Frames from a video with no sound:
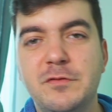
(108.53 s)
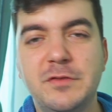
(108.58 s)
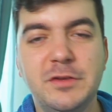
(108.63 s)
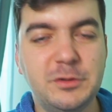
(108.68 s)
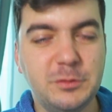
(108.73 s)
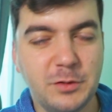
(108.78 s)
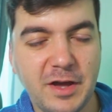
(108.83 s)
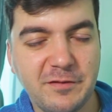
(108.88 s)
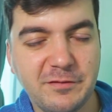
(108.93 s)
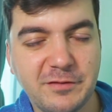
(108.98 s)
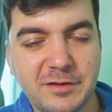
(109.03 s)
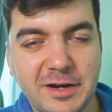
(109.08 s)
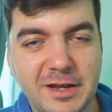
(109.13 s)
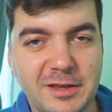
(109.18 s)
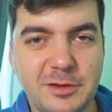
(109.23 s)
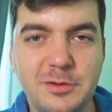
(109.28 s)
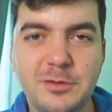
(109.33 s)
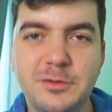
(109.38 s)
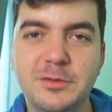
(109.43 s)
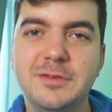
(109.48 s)
we do have
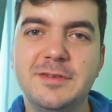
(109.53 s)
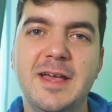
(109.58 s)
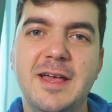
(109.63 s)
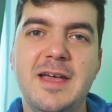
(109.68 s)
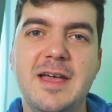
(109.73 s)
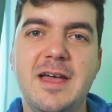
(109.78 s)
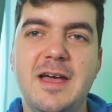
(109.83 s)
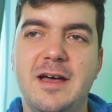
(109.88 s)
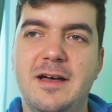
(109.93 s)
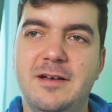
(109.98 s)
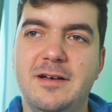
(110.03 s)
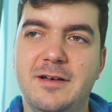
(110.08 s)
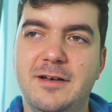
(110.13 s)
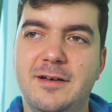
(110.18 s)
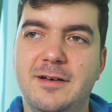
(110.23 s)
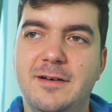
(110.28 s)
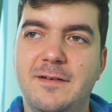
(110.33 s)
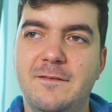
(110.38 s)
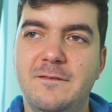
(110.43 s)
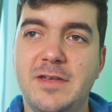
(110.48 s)
great news.
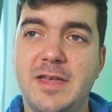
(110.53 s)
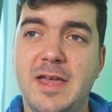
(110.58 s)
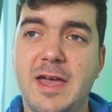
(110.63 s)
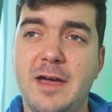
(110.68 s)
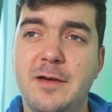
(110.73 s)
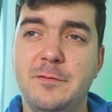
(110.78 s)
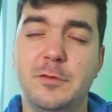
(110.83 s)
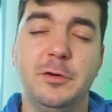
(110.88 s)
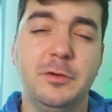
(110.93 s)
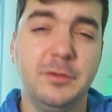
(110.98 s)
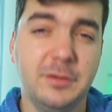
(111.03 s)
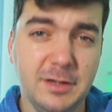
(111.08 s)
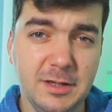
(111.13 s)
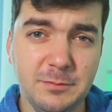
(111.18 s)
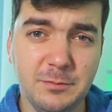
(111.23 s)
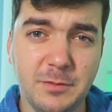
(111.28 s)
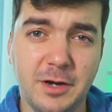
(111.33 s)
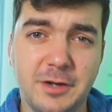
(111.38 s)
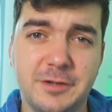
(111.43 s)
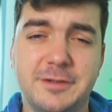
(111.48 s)
We have a
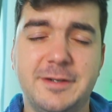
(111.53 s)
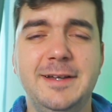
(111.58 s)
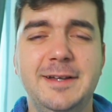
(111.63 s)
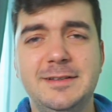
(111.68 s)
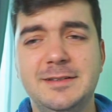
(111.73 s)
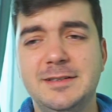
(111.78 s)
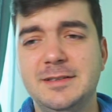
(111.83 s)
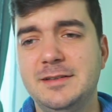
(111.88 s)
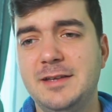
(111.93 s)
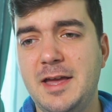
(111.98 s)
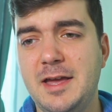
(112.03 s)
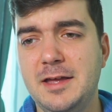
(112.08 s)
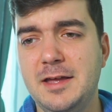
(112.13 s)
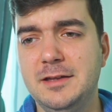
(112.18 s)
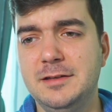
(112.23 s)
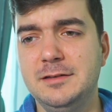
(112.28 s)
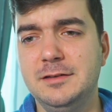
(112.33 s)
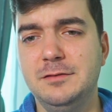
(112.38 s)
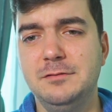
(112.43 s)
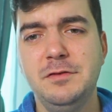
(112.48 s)
green market,
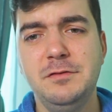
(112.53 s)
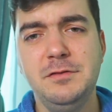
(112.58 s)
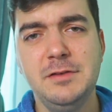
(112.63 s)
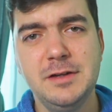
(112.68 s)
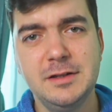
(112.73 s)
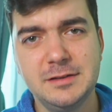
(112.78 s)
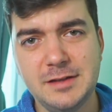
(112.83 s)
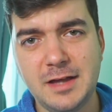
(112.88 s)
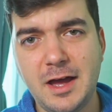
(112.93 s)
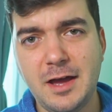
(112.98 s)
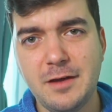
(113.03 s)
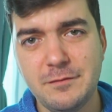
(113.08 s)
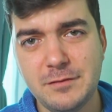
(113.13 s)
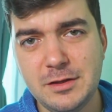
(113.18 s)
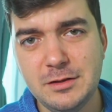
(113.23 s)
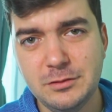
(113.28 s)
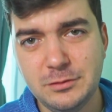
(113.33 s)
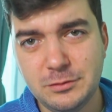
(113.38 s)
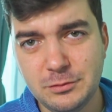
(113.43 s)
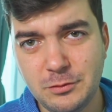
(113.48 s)
and we will dive
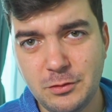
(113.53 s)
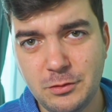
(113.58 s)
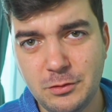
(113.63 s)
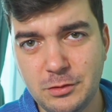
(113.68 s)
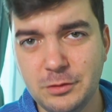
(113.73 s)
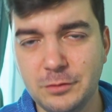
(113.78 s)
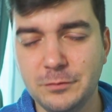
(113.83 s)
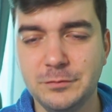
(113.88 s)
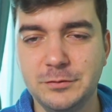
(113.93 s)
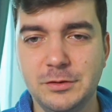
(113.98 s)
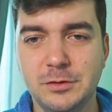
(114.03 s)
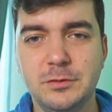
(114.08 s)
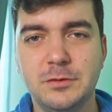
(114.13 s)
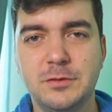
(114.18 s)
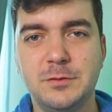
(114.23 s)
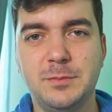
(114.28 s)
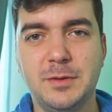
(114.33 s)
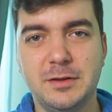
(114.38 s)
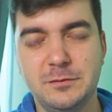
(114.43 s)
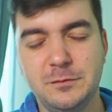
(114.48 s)
into all of
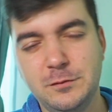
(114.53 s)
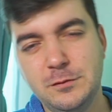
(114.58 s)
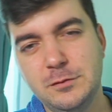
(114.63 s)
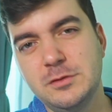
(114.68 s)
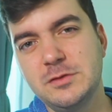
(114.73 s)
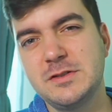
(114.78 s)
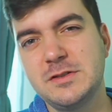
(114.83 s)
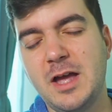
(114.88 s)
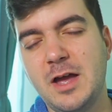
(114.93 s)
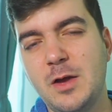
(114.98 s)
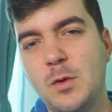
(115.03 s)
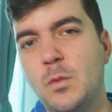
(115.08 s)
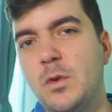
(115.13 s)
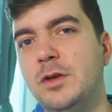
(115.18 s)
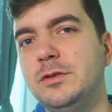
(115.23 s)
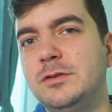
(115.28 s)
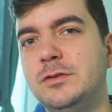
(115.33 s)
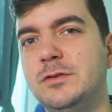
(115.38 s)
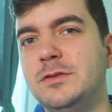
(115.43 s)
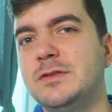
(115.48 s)
those, but first I
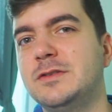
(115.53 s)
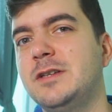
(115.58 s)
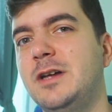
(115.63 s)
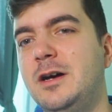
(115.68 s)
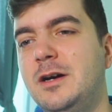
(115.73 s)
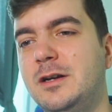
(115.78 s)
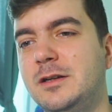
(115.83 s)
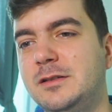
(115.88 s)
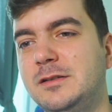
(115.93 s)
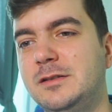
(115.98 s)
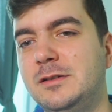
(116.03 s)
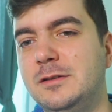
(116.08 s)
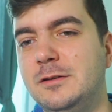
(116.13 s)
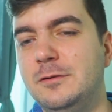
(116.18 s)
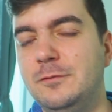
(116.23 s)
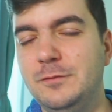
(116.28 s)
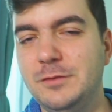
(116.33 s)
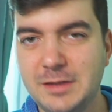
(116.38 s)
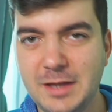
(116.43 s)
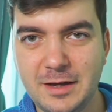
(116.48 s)
want to start
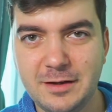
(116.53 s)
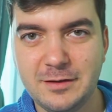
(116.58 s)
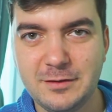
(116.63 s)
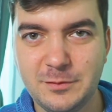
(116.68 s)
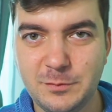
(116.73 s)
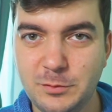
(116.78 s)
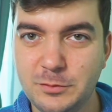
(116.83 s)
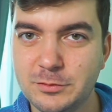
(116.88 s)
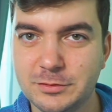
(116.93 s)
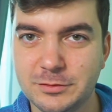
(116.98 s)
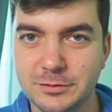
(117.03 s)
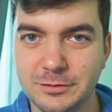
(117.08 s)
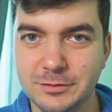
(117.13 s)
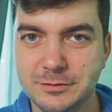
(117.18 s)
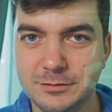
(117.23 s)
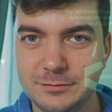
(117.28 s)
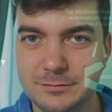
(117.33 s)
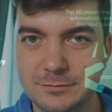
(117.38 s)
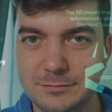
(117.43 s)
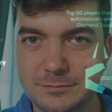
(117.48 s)
with xPortal.